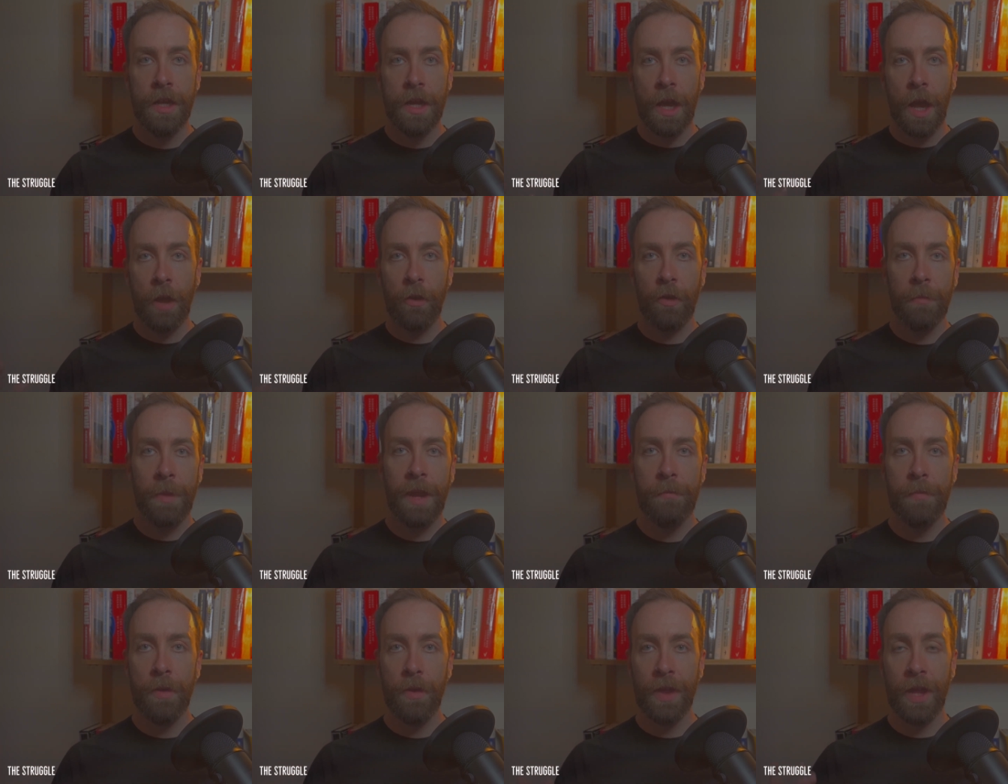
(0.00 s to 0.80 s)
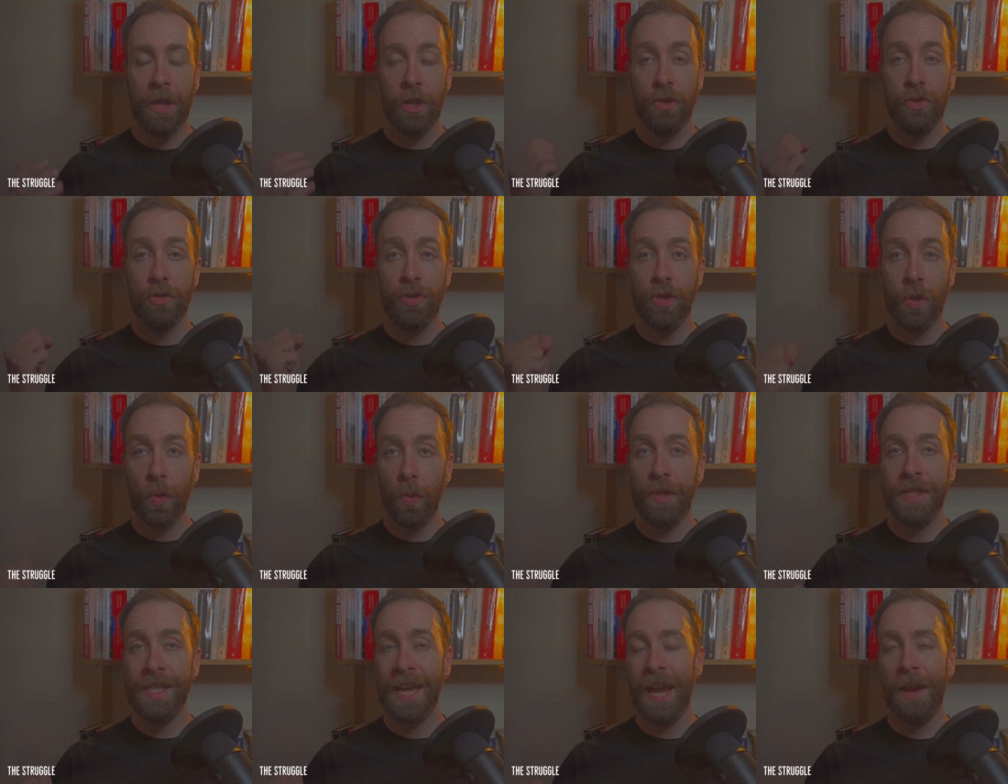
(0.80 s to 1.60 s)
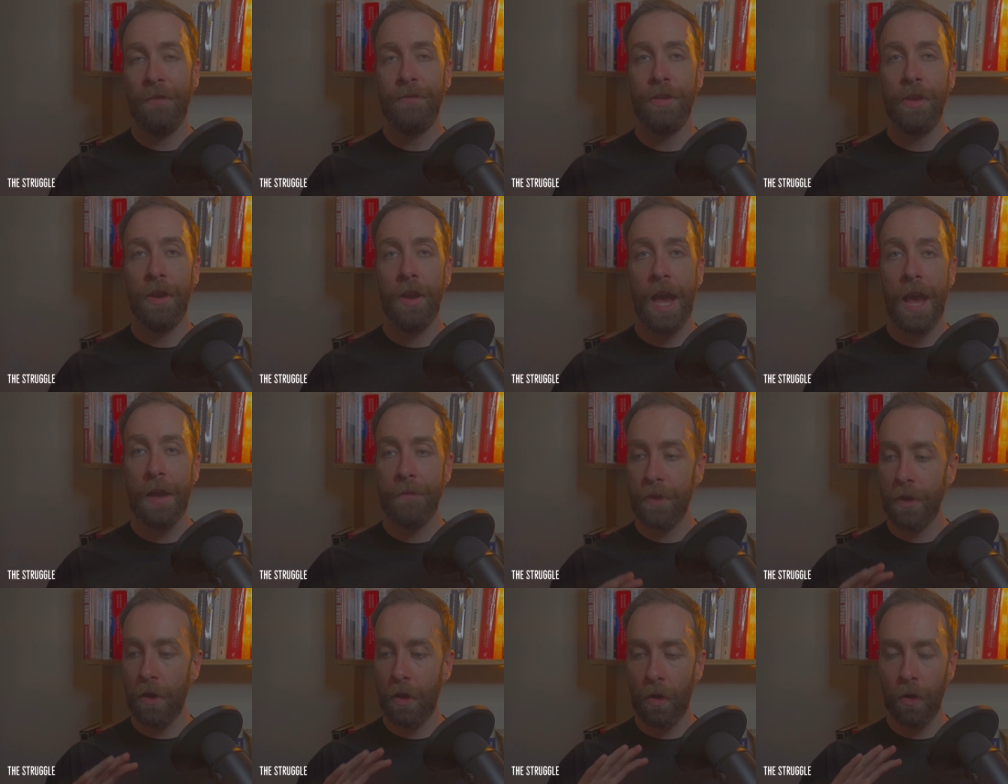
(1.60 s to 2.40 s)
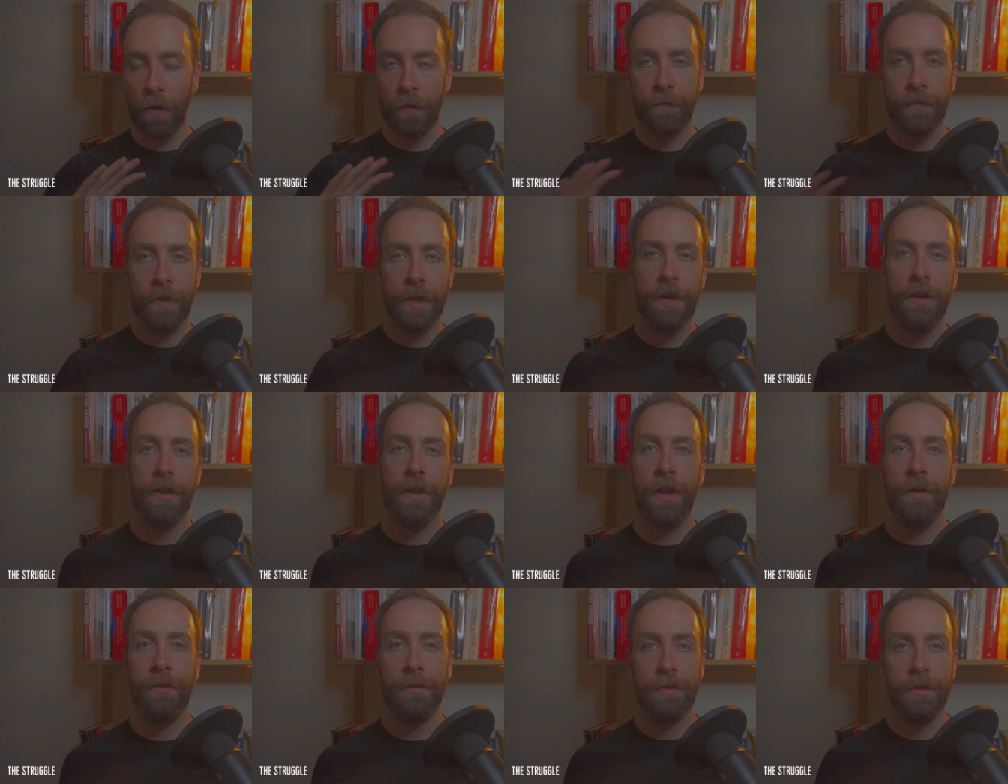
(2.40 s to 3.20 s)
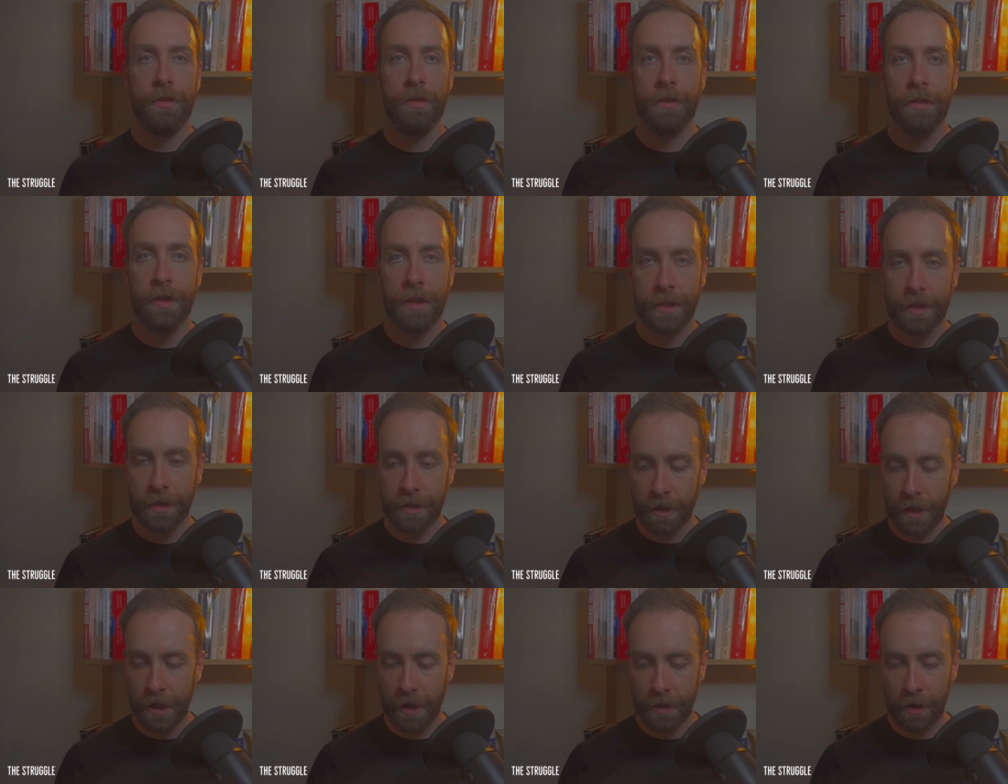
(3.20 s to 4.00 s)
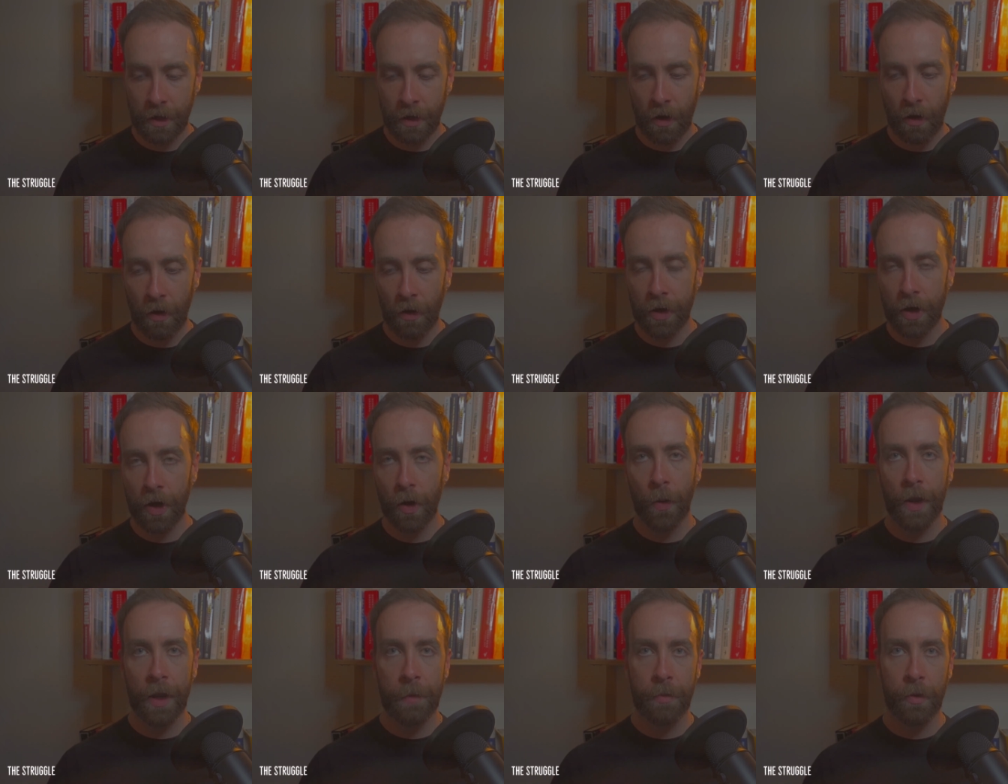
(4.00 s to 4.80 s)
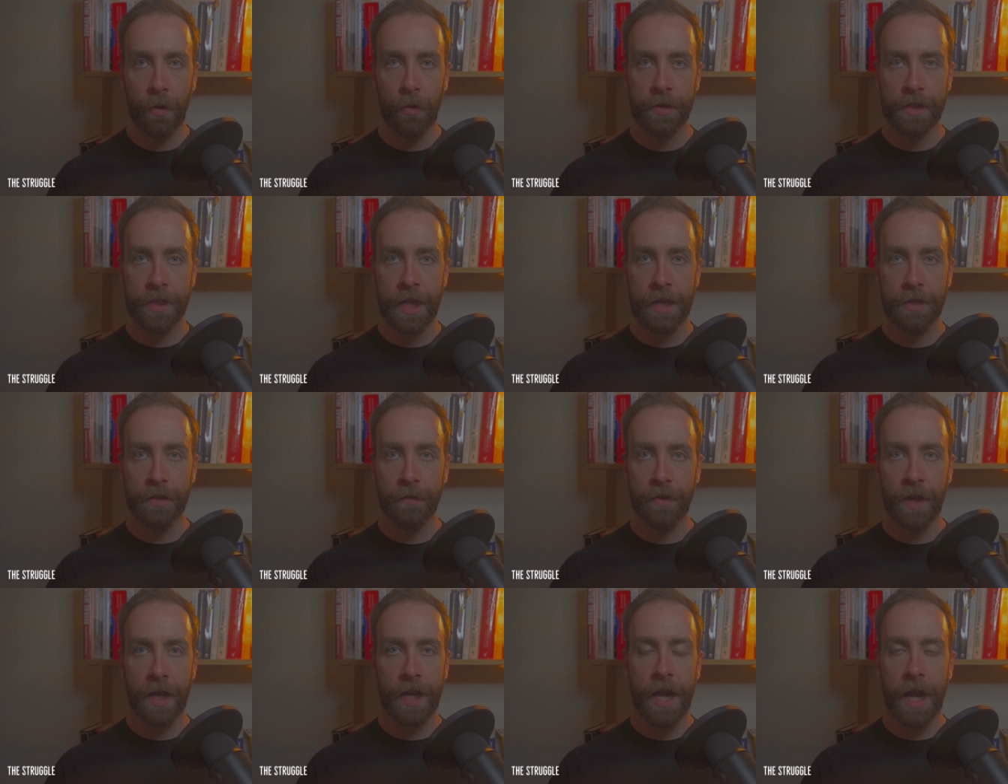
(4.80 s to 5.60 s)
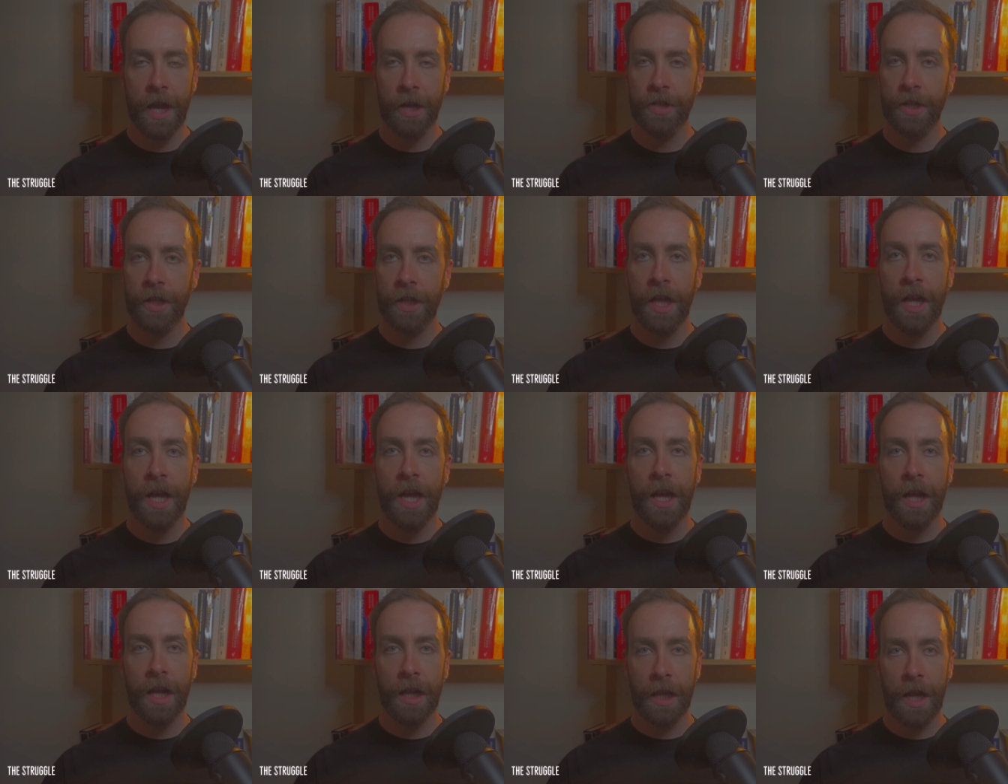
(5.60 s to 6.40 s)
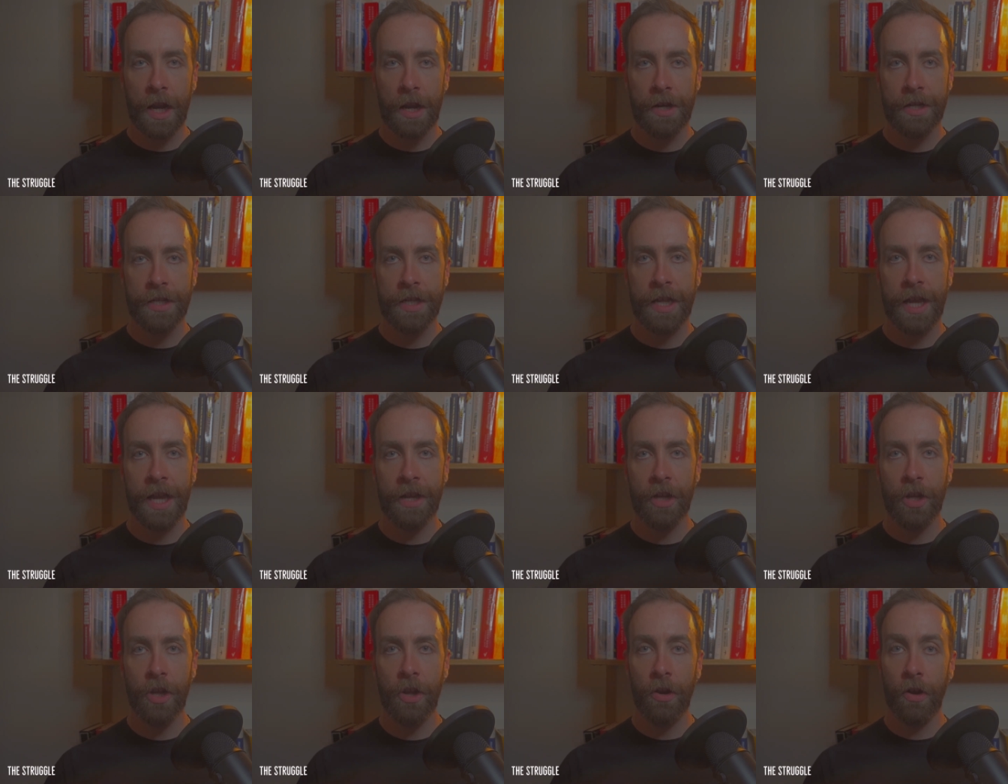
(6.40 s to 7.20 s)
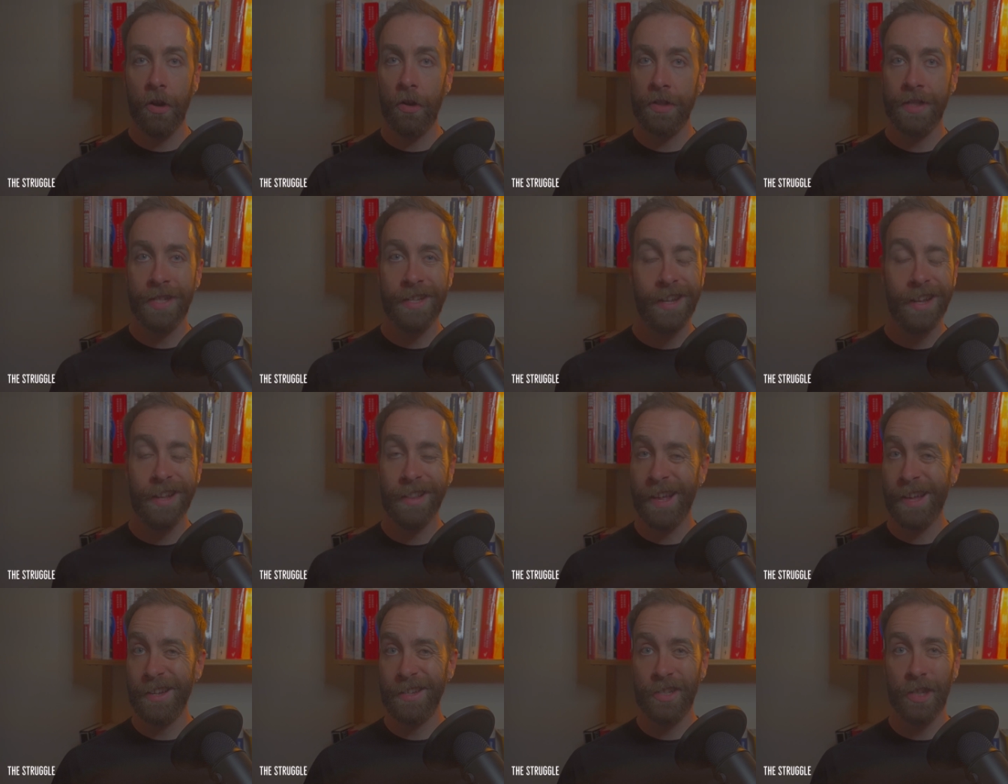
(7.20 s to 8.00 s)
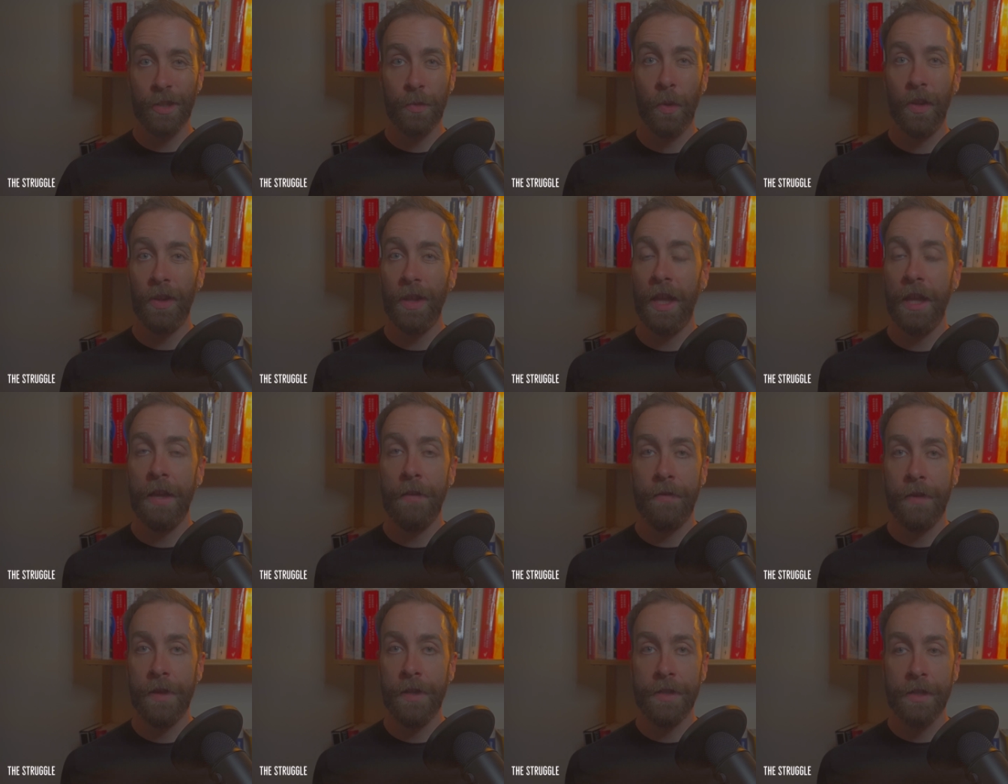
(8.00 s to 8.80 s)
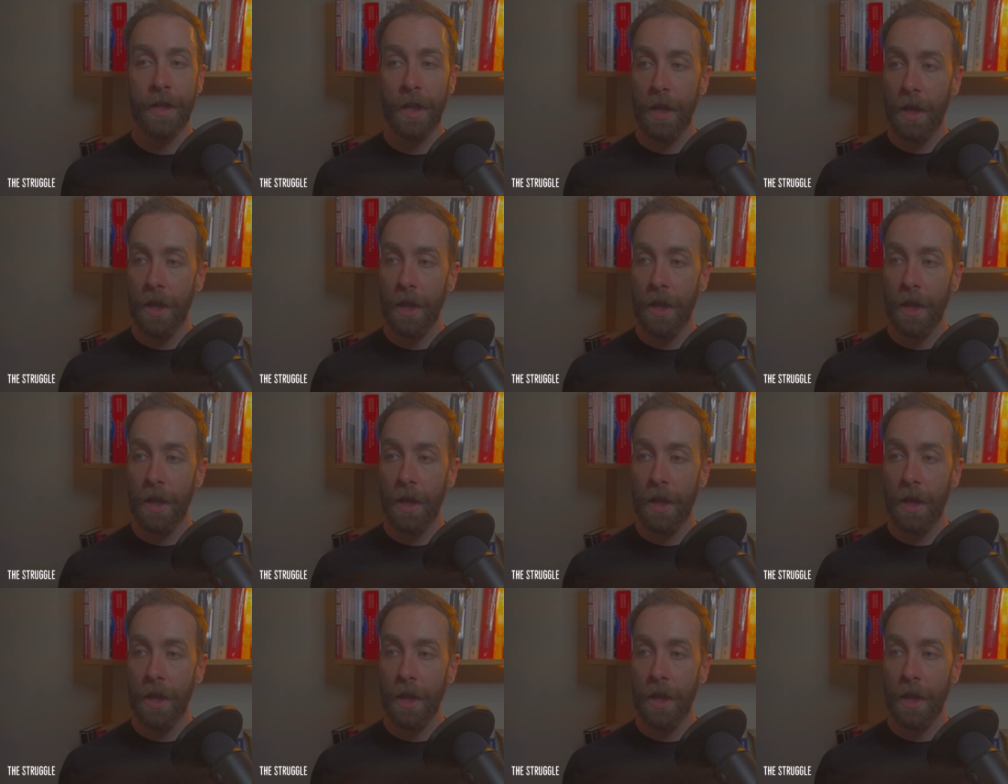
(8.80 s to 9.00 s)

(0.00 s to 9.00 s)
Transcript: And remember that you don't have to have it all figured out. This is an ongoing process of connection, clarity, and curiosity. That's just what life is.